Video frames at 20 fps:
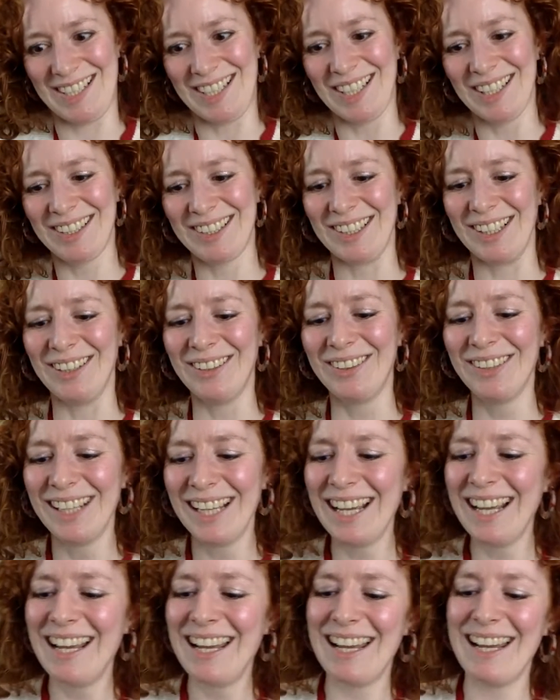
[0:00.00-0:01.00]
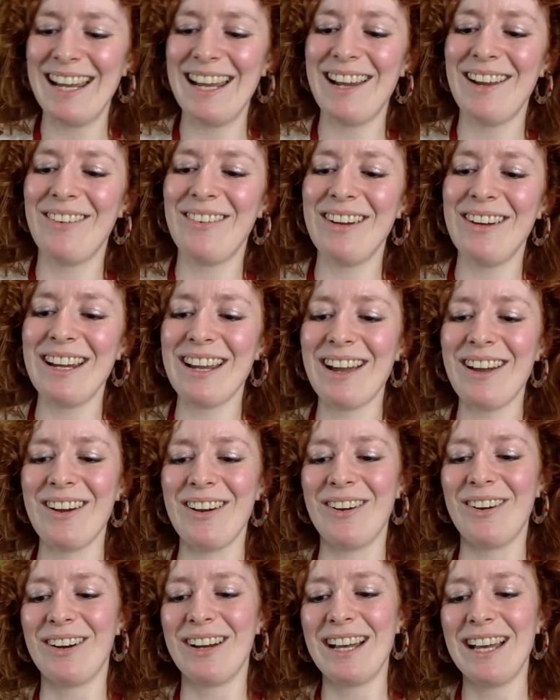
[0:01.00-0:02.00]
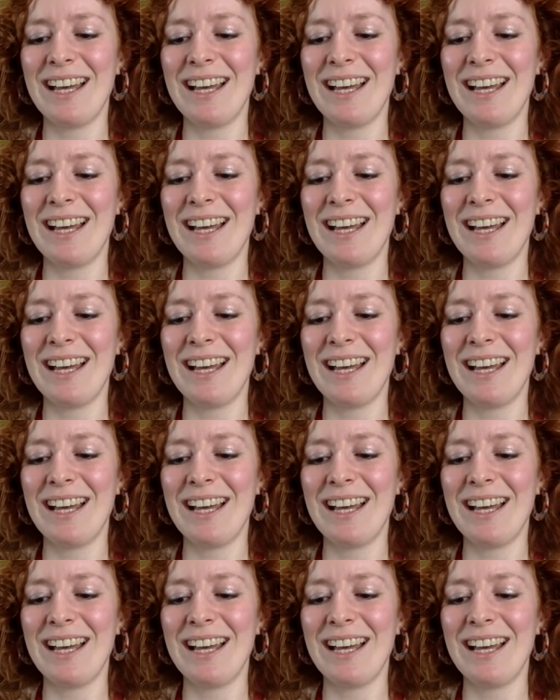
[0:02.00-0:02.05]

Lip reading: So here we go.